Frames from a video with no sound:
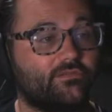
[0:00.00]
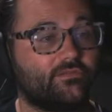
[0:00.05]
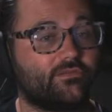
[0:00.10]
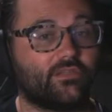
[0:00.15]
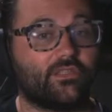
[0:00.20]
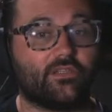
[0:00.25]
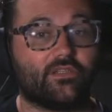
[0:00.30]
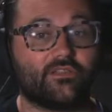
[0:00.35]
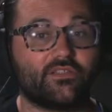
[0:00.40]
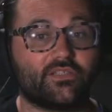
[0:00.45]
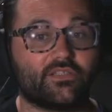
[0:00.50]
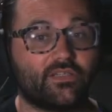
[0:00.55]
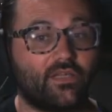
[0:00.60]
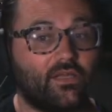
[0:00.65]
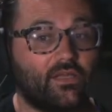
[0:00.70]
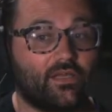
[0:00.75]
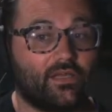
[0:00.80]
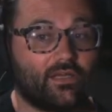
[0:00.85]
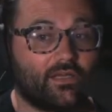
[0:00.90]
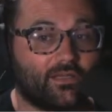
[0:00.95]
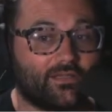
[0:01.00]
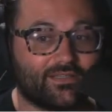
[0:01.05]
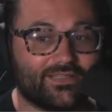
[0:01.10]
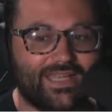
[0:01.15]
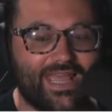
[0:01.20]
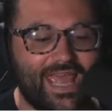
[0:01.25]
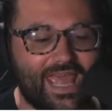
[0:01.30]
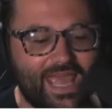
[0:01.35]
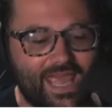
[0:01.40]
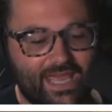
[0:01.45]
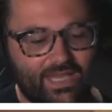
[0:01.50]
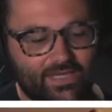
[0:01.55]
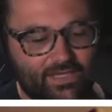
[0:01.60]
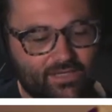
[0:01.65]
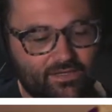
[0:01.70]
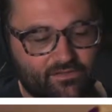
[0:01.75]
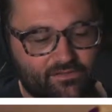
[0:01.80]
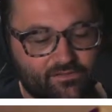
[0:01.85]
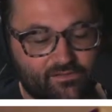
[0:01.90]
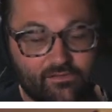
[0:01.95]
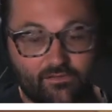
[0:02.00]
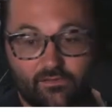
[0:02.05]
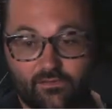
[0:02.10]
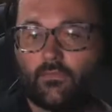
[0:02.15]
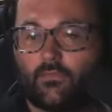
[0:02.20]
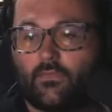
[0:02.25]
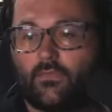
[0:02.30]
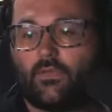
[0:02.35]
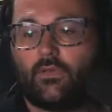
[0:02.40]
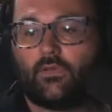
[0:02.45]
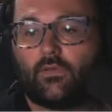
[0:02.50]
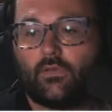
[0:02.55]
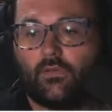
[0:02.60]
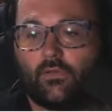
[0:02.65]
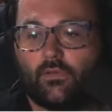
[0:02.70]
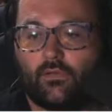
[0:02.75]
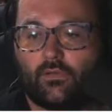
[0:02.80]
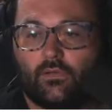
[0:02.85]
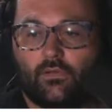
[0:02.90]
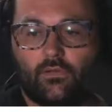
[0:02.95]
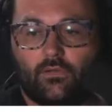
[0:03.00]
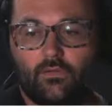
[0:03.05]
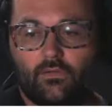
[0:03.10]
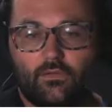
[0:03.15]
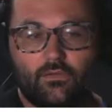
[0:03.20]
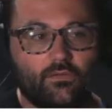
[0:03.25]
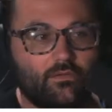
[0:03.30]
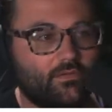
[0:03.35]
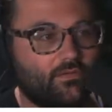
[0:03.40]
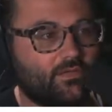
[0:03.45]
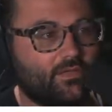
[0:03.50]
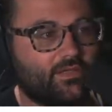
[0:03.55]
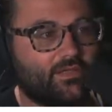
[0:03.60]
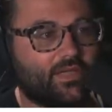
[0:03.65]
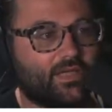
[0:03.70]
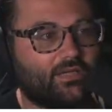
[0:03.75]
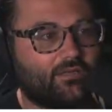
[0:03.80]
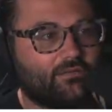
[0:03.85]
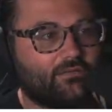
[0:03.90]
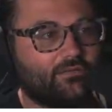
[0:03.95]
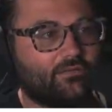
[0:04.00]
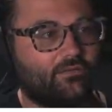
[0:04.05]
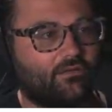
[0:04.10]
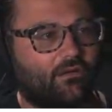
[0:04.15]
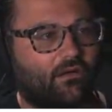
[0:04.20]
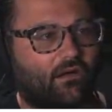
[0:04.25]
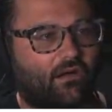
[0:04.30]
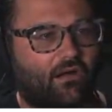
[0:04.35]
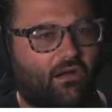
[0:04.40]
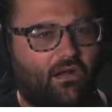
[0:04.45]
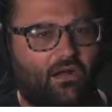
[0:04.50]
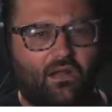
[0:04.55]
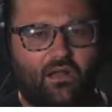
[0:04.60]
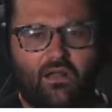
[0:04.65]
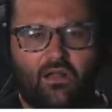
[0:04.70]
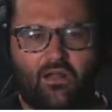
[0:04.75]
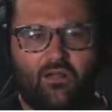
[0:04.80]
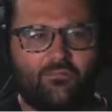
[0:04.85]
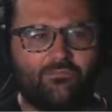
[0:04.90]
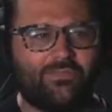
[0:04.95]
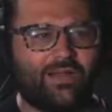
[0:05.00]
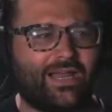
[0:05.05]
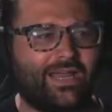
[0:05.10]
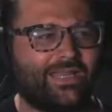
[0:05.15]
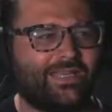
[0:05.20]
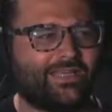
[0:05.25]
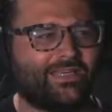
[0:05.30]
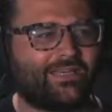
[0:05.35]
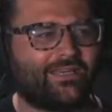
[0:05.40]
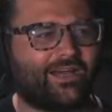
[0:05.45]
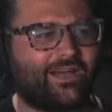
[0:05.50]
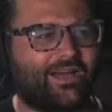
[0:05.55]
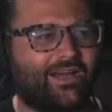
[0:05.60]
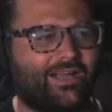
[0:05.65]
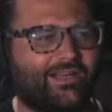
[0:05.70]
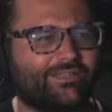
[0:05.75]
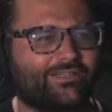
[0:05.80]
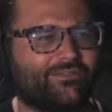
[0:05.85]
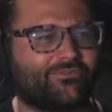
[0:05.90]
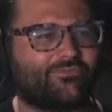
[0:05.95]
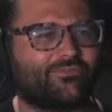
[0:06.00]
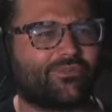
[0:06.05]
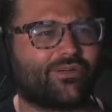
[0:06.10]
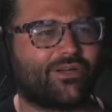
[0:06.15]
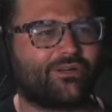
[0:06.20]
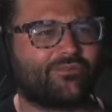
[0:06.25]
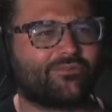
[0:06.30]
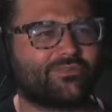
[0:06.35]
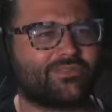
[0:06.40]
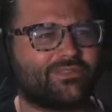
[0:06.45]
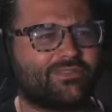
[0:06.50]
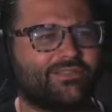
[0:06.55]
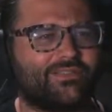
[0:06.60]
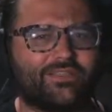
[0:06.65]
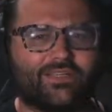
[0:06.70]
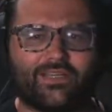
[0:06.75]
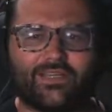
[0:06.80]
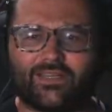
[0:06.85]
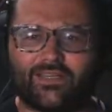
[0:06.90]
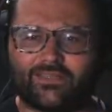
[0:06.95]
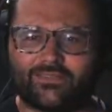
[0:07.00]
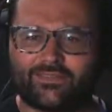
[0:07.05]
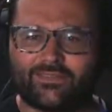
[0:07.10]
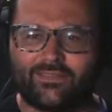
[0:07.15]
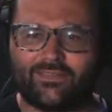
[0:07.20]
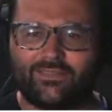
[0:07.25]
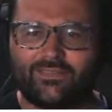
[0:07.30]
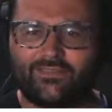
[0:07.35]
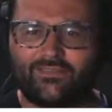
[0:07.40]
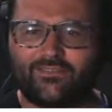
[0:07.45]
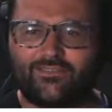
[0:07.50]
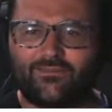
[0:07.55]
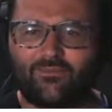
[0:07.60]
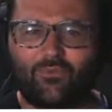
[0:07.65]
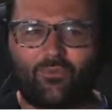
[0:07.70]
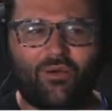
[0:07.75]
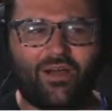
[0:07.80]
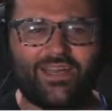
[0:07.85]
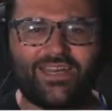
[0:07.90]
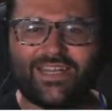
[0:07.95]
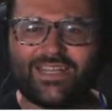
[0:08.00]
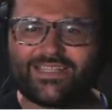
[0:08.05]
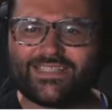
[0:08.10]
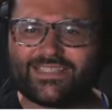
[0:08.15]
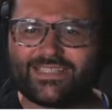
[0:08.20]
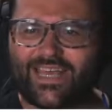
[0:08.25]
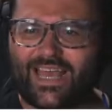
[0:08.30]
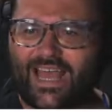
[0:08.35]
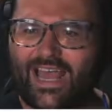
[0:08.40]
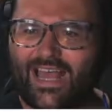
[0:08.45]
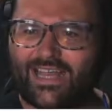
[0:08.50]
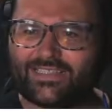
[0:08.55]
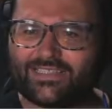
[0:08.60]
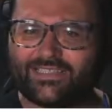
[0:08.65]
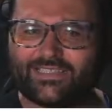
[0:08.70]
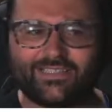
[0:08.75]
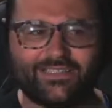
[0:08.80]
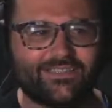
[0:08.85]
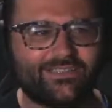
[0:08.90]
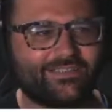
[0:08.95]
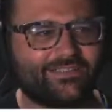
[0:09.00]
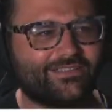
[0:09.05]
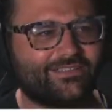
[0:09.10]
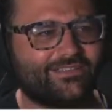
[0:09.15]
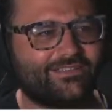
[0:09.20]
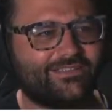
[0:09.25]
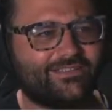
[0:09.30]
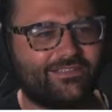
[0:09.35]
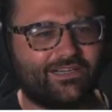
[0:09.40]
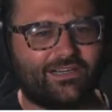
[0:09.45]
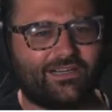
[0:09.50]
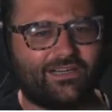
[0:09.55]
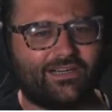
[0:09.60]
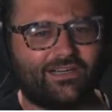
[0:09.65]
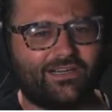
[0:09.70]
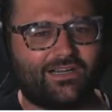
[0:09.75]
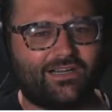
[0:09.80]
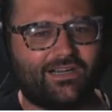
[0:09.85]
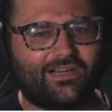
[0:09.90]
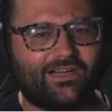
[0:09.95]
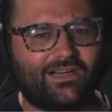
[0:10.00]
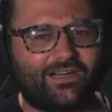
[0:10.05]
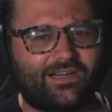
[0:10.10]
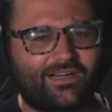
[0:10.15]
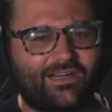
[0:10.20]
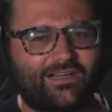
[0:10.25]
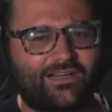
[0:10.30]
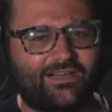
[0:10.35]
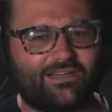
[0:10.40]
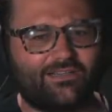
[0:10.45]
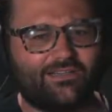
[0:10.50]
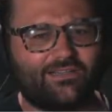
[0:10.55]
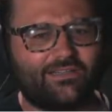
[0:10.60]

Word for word: It looks hideous. Look at that. Oh my God, gross. Look at it. What is that? Oh.